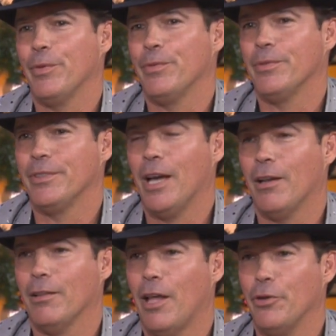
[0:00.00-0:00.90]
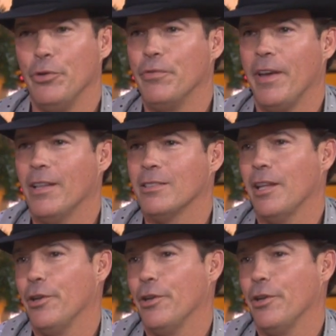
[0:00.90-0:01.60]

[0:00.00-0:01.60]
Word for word: we've got a lot of new fans, a lot